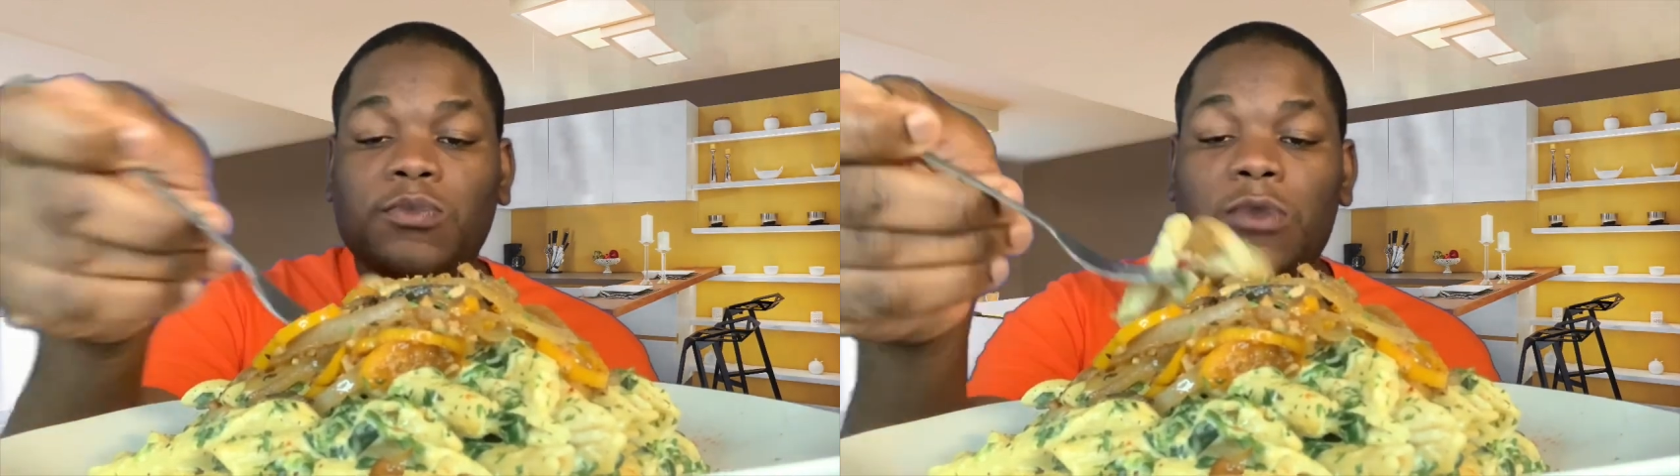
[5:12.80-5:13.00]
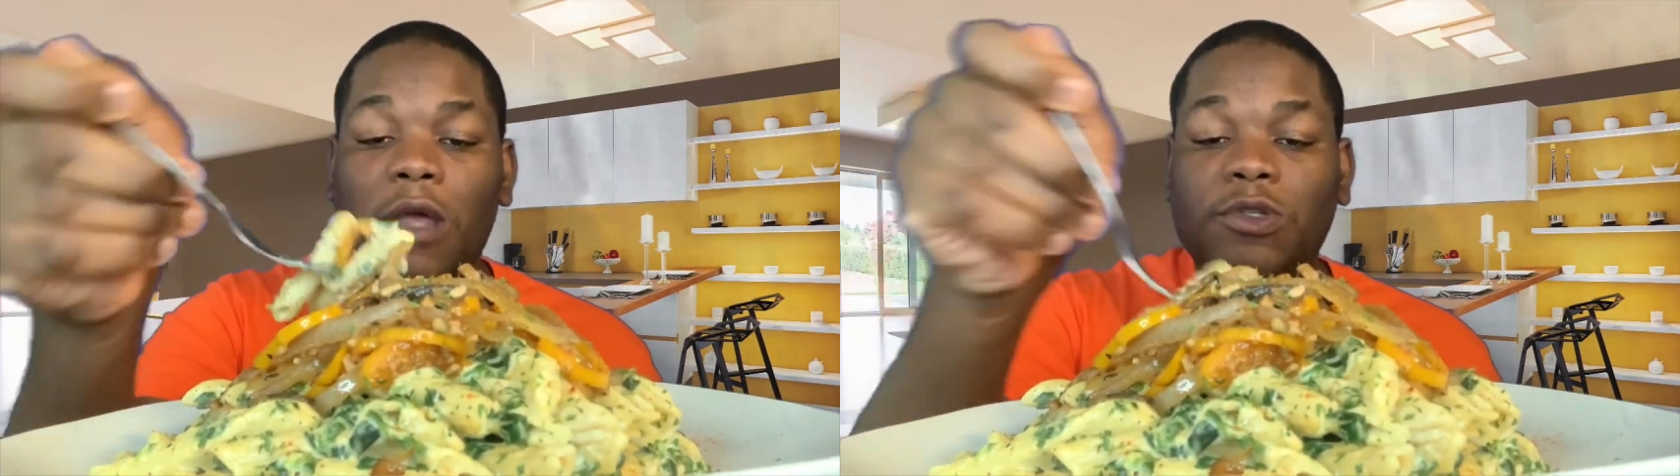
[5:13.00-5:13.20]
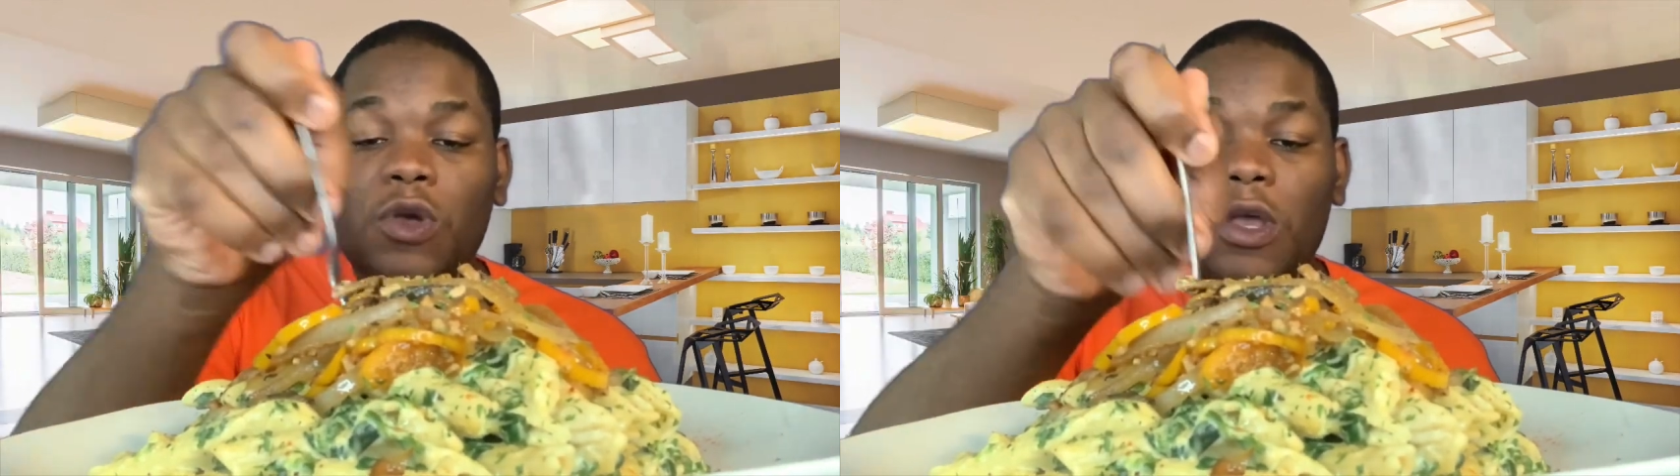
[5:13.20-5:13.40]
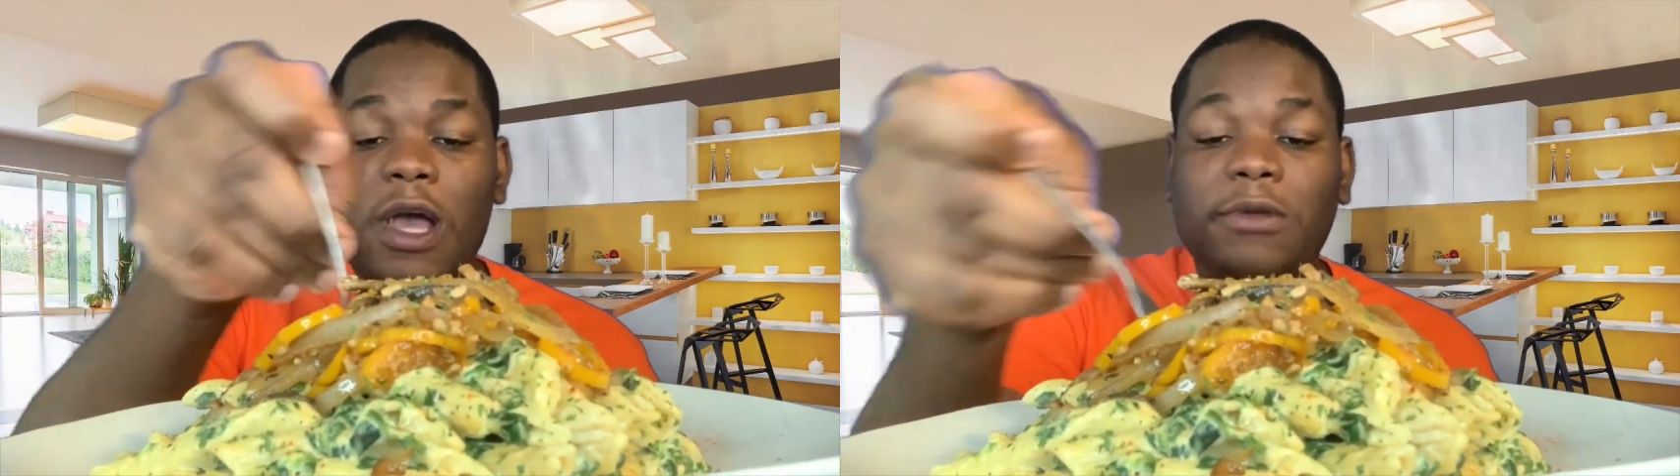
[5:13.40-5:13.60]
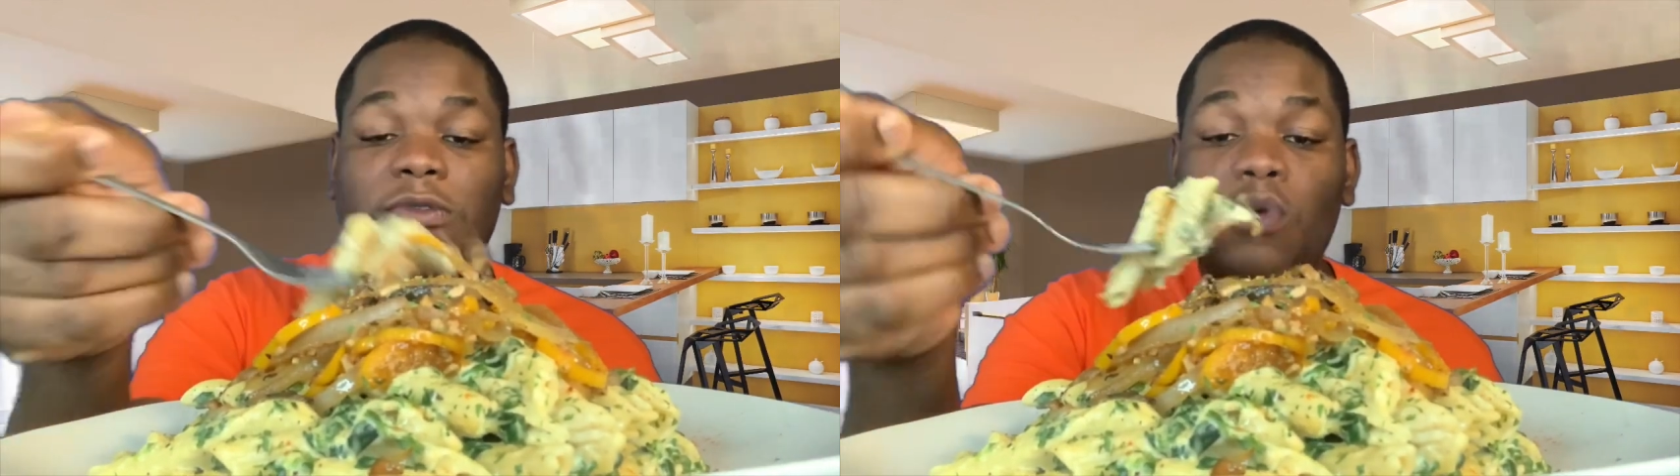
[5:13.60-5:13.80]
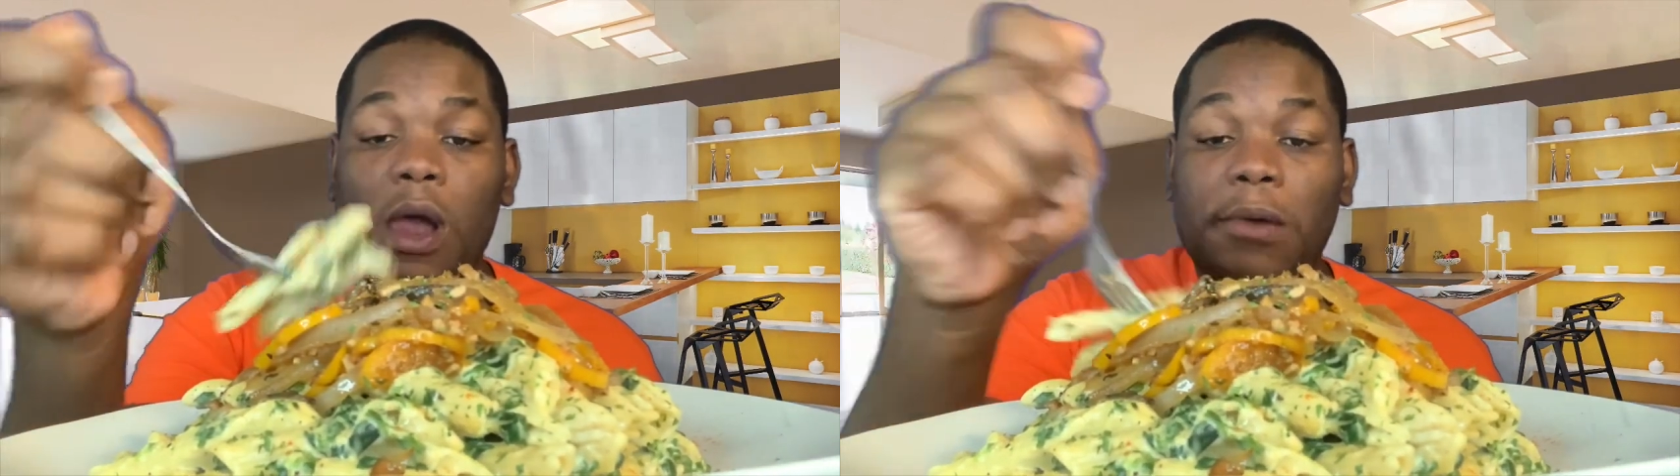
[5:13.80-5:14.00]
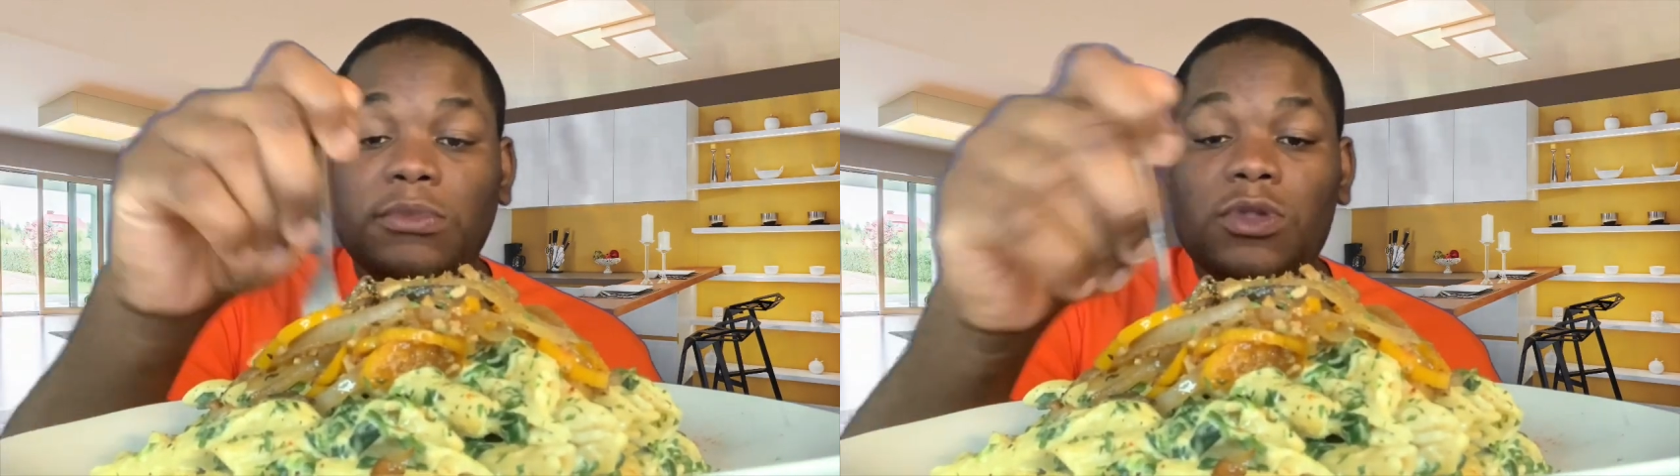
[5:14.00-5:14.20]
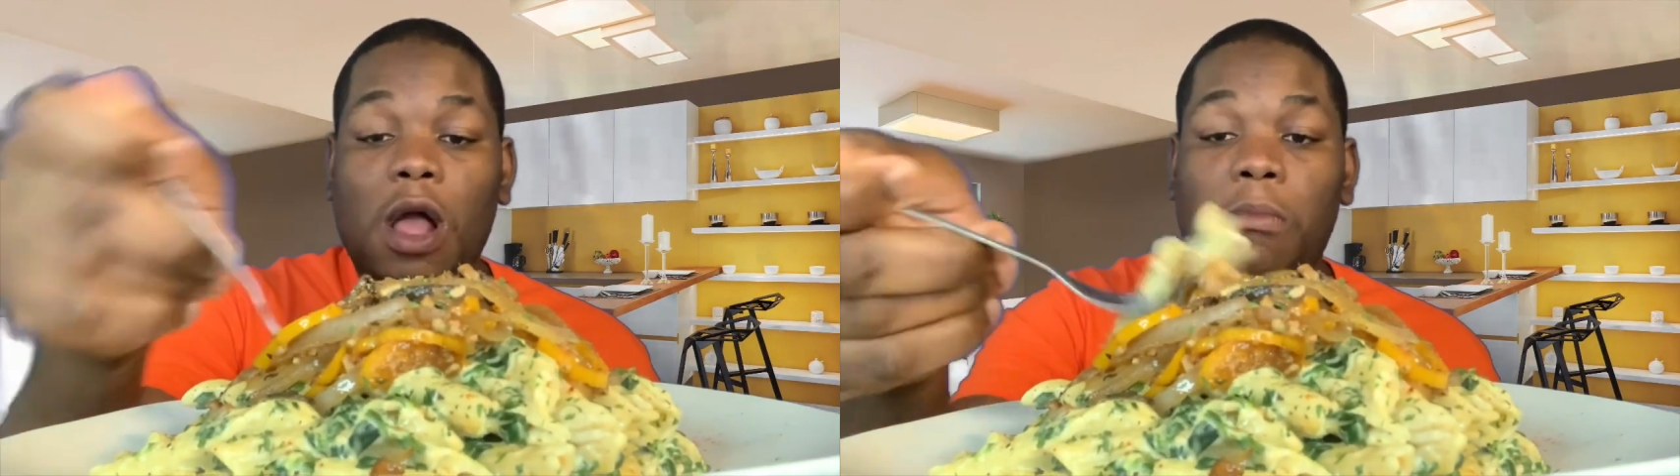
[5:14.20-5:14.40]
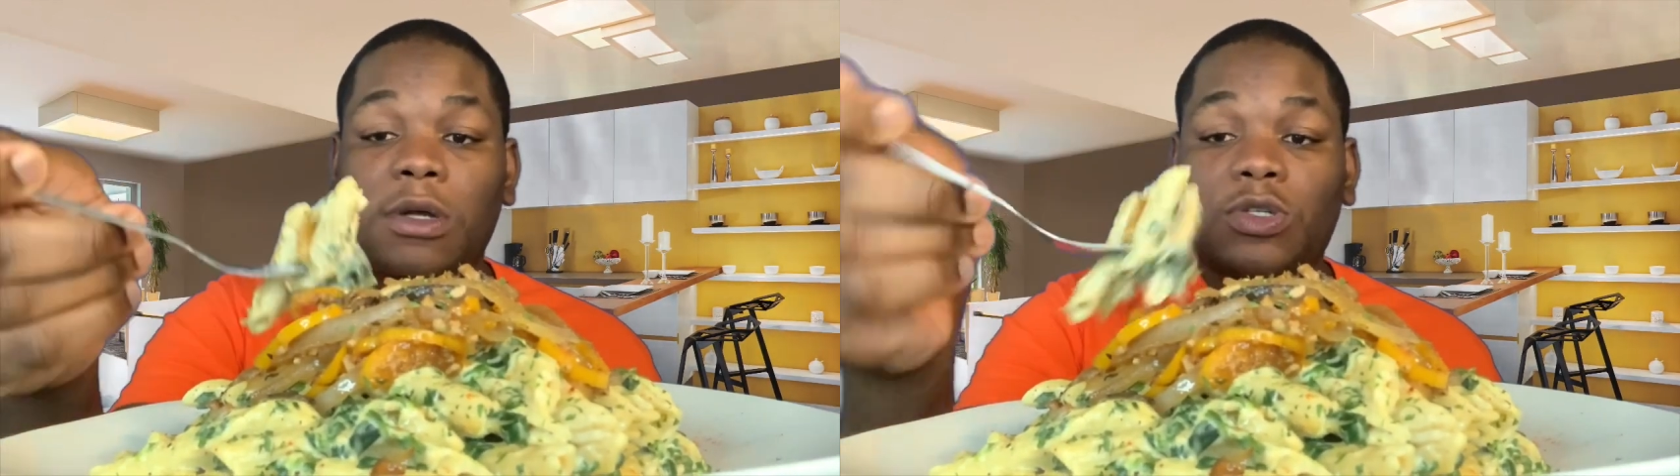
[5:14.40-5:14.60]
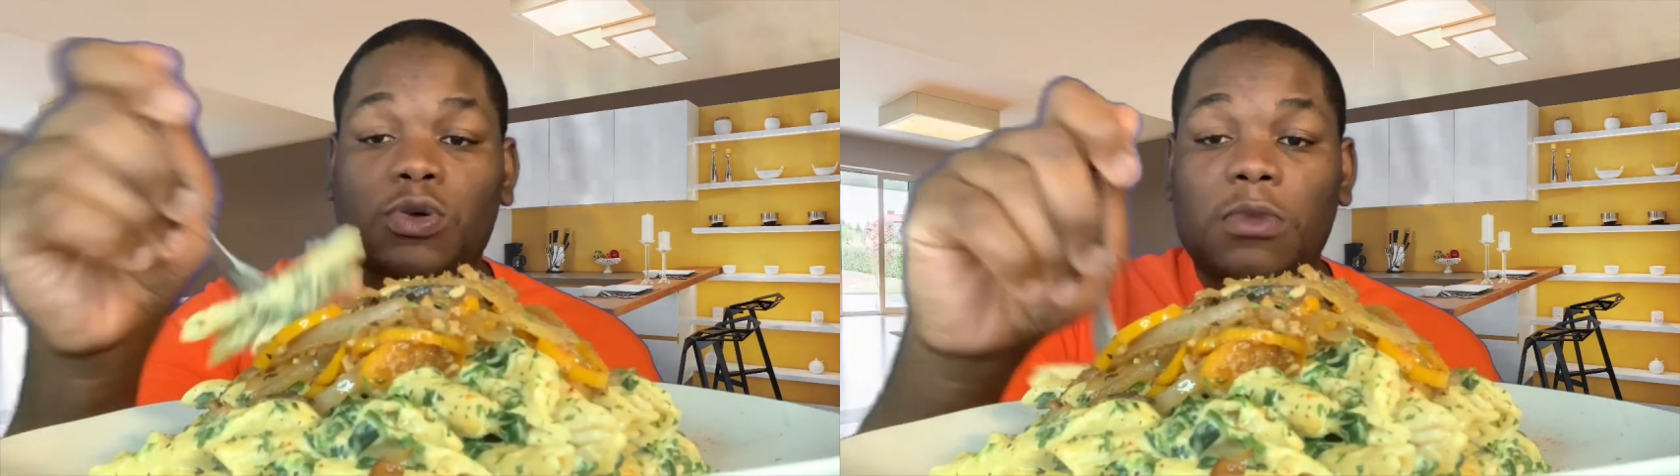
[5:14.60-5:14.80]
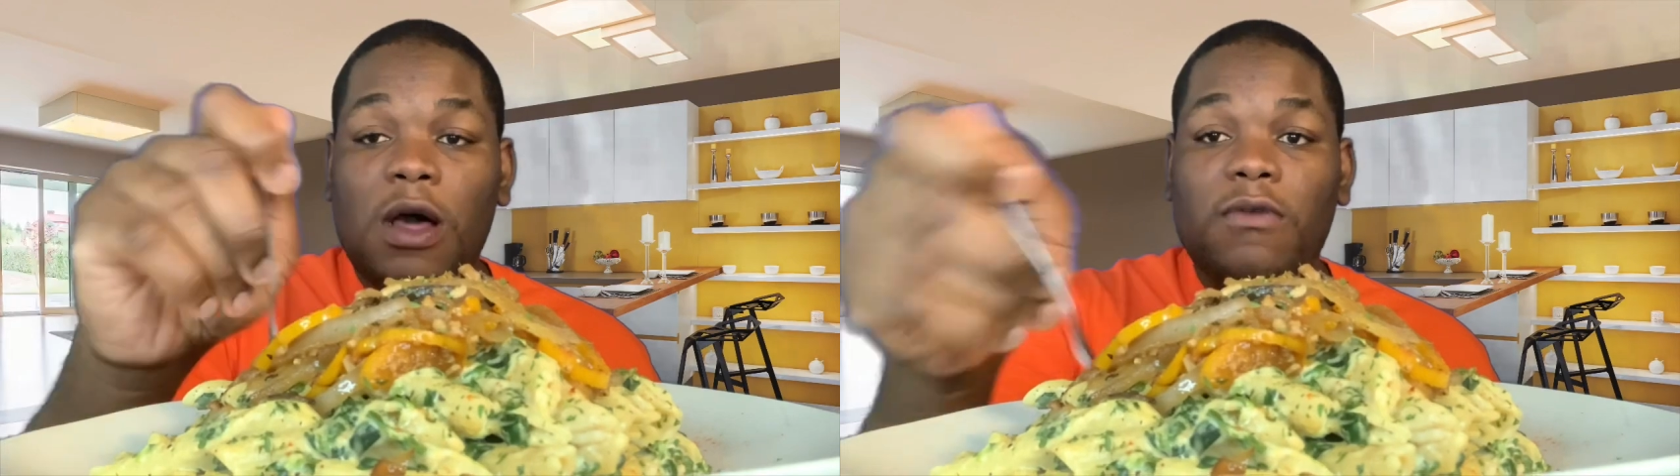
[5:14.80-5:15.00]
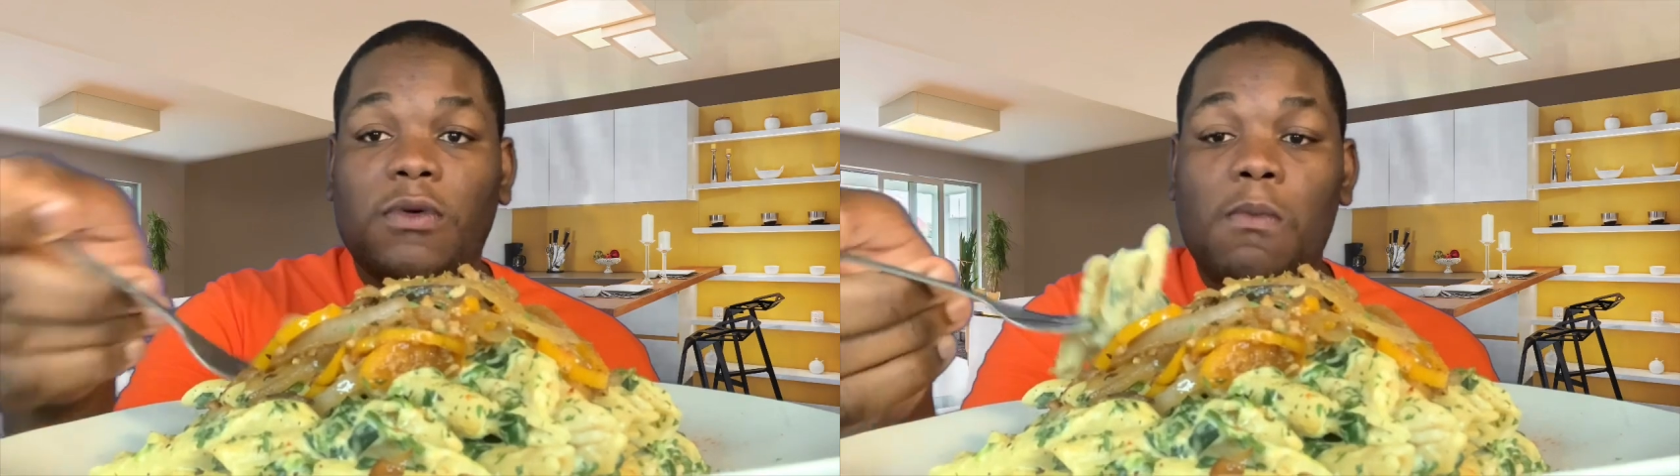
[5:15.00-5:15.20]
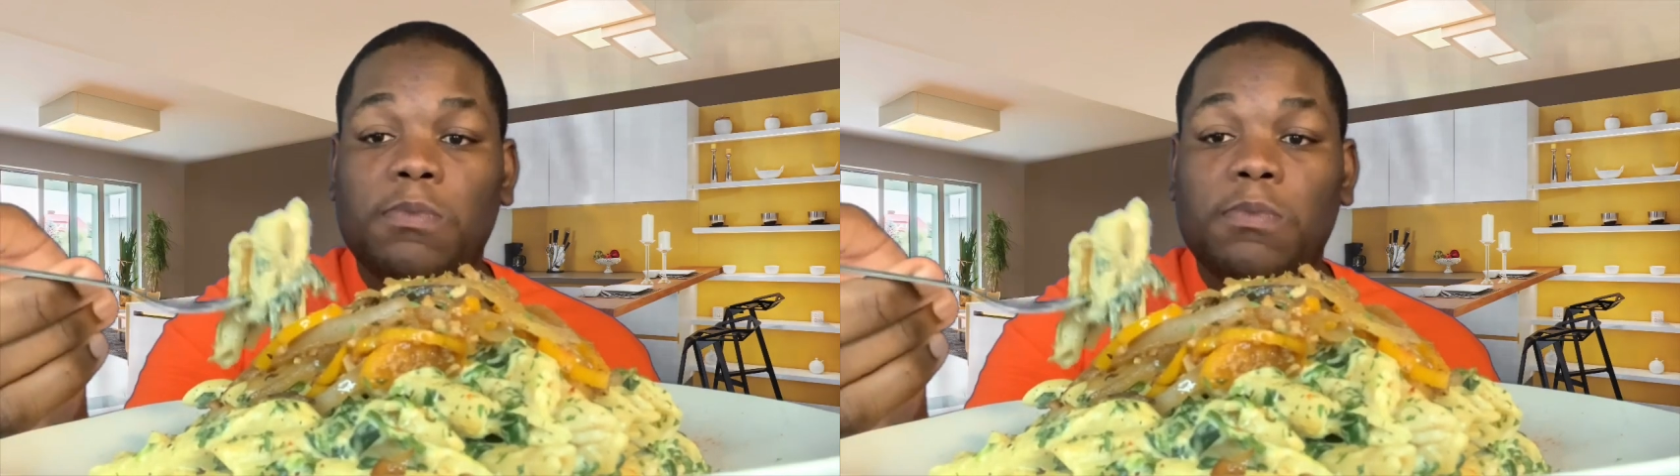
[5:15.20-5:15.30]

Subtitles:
I told you guys before, I'm not a mushroom lover.